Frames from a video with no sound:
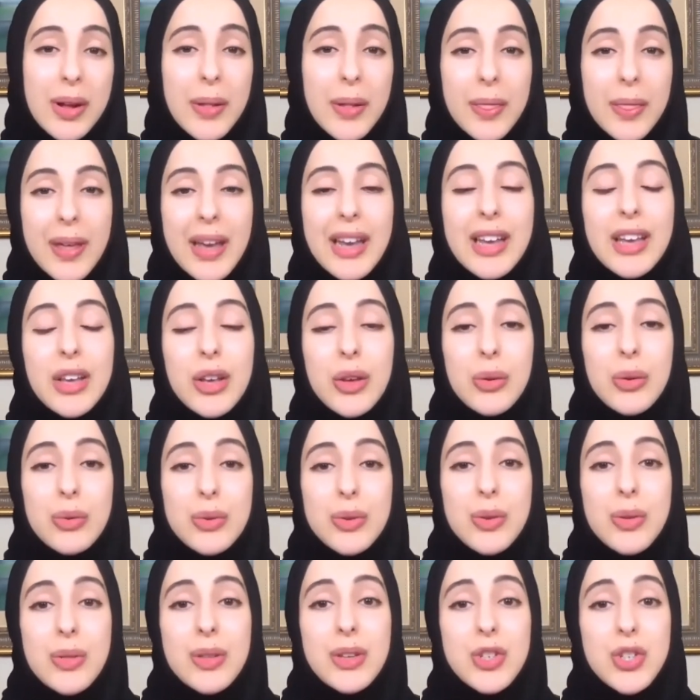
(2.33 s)
And thank you
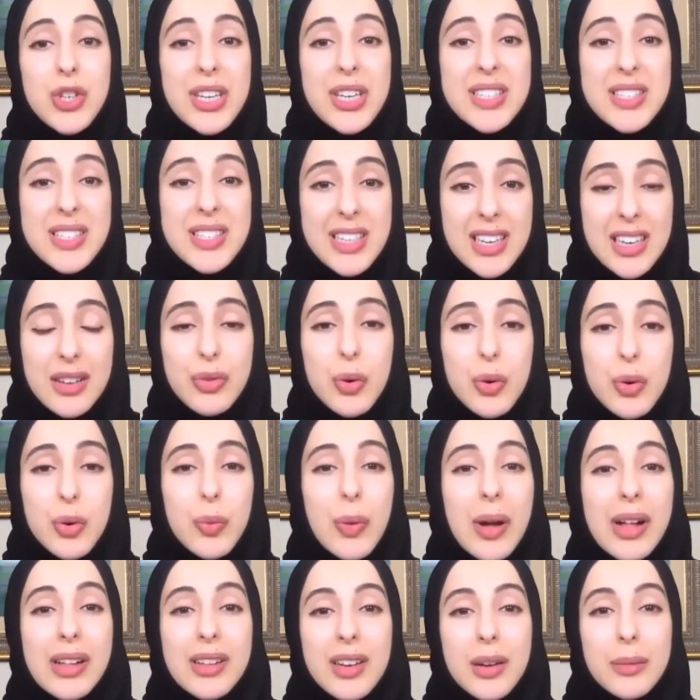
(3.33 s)
to the JCE for
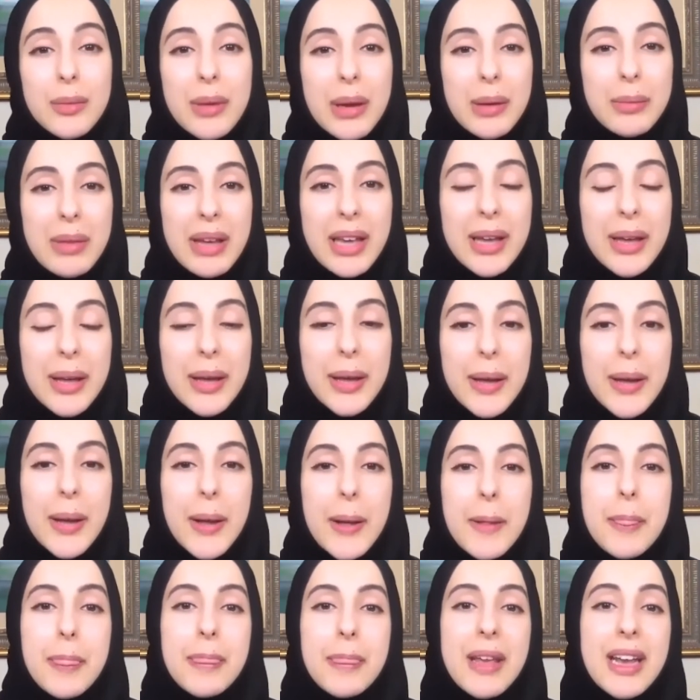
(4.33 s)
welcoming me.
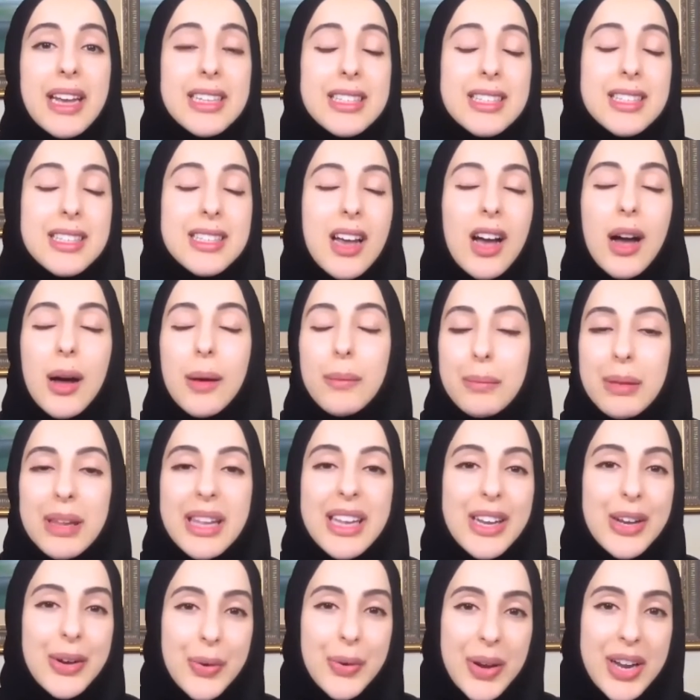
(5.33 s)
It's a
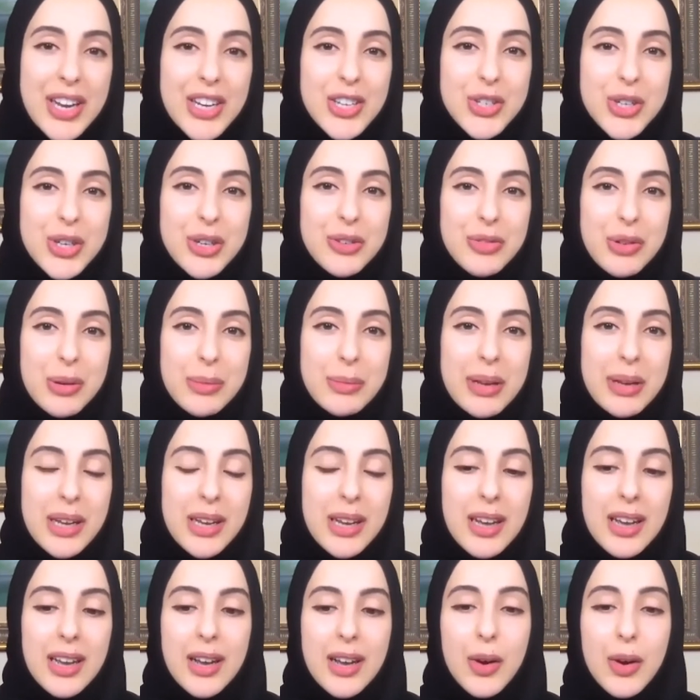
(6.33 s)
humbling occasion for me,
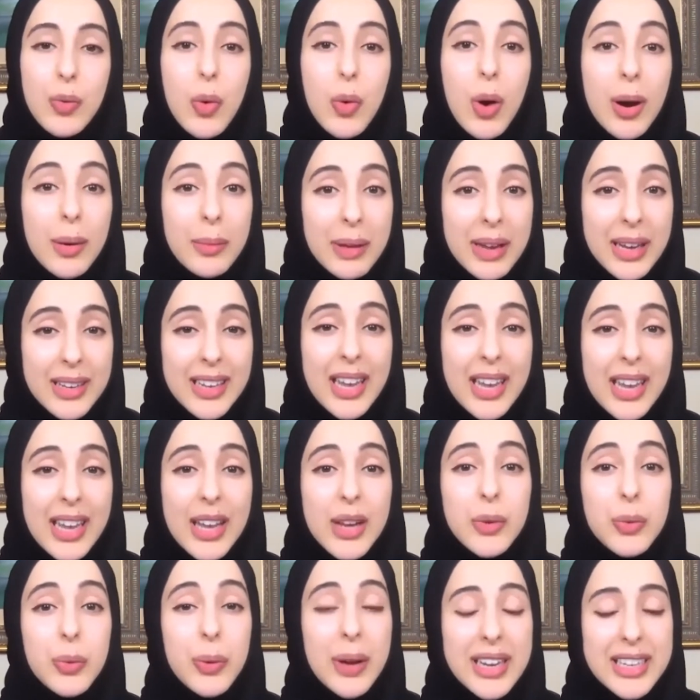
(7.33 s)
warming
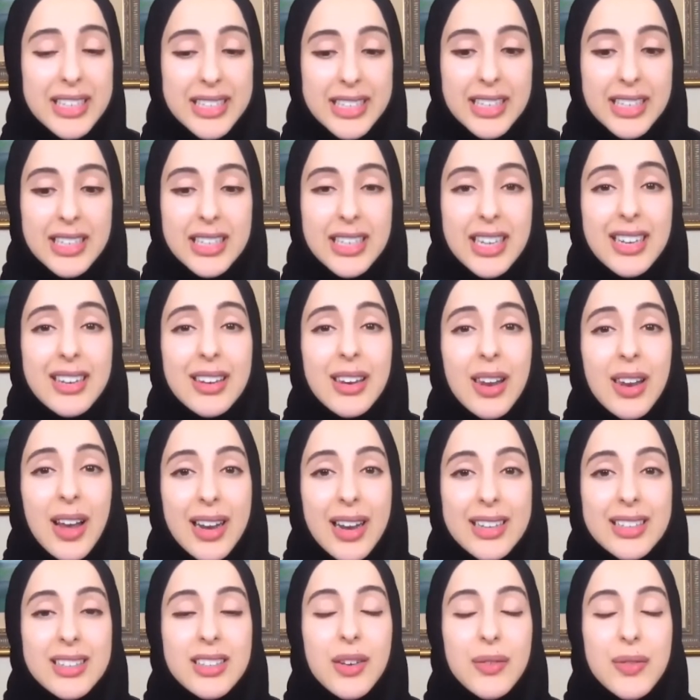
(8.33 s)
and weighted in
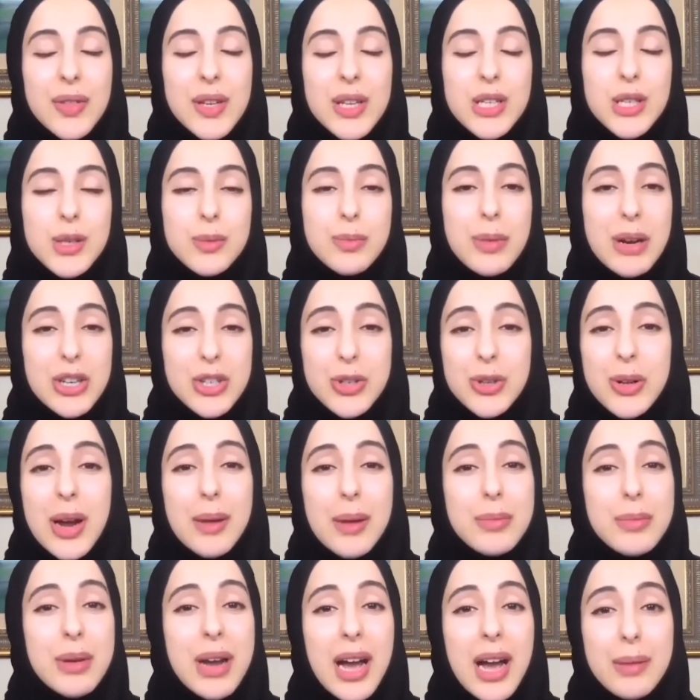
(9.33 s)
light of this special
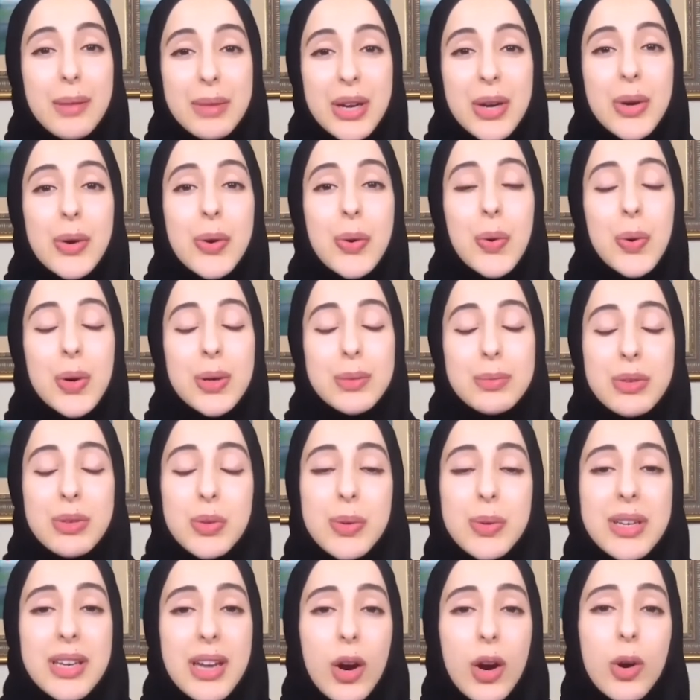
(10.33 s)
Abrahamic accord
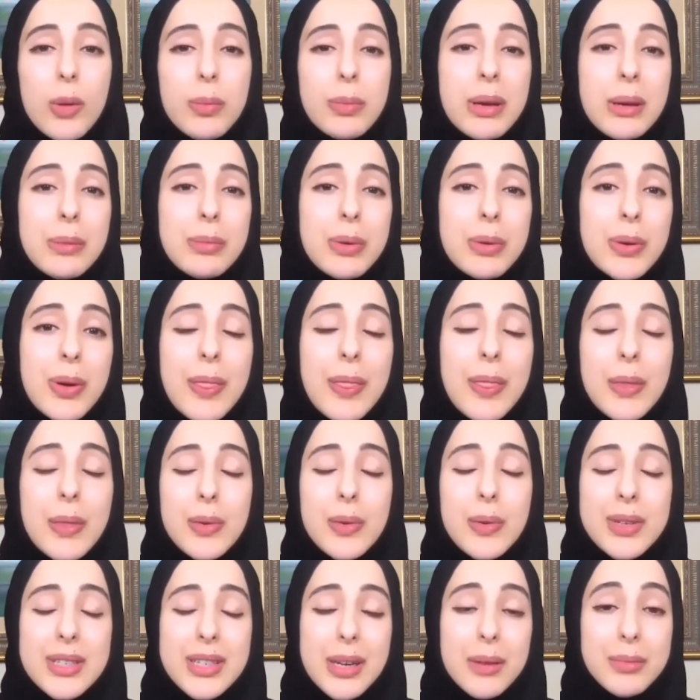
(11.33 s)
between our people and the
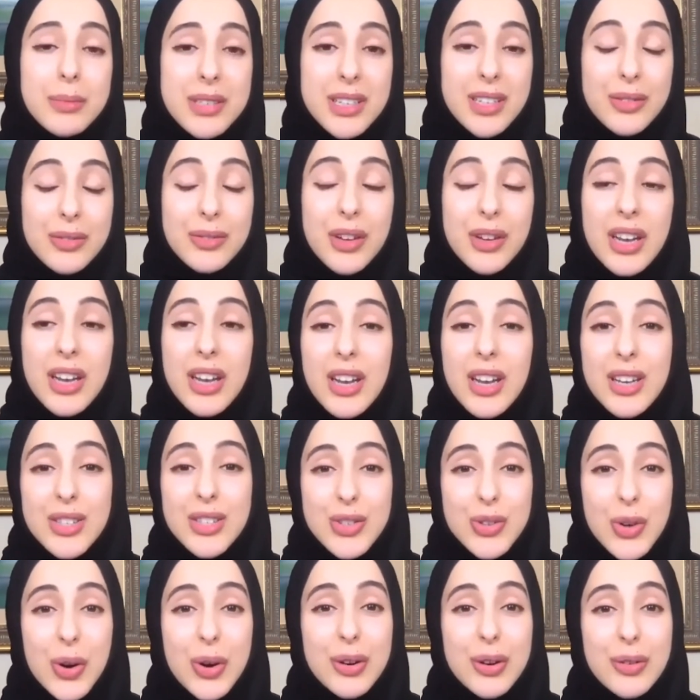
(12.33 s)
redemptive
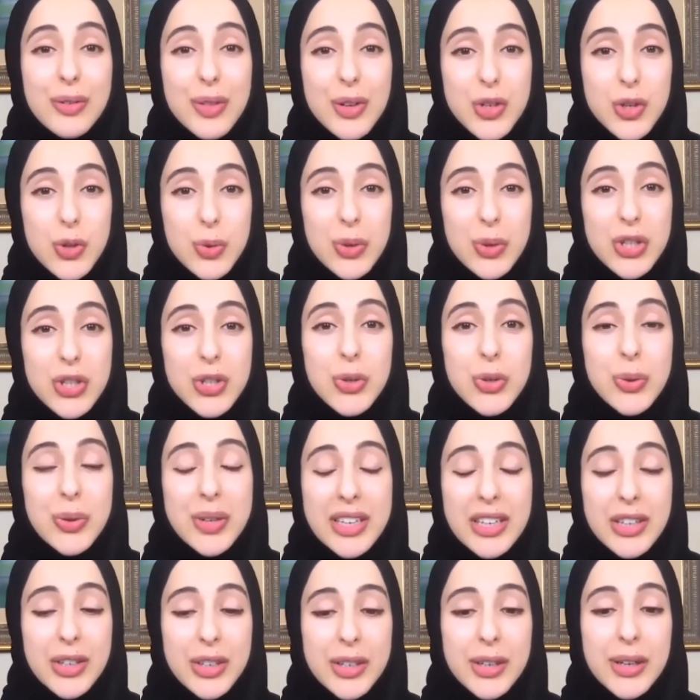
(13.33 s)
start of the Jewish New
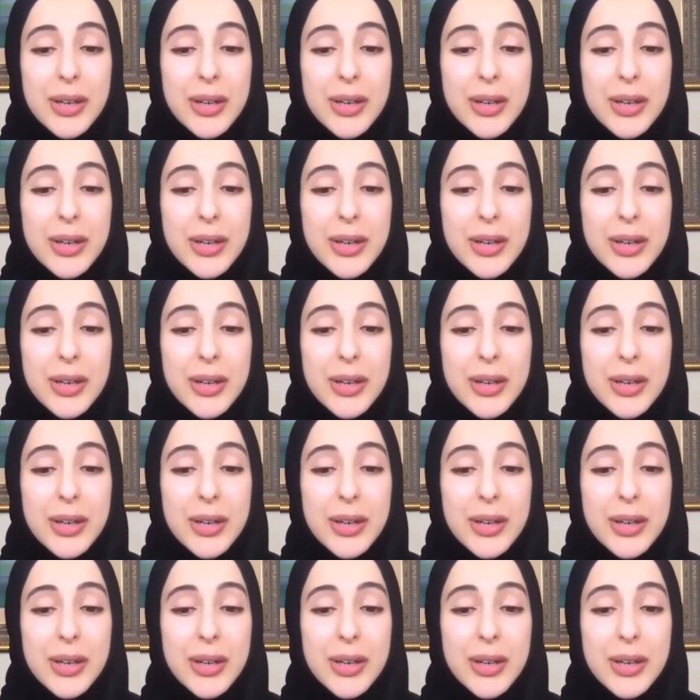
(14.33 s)
Year.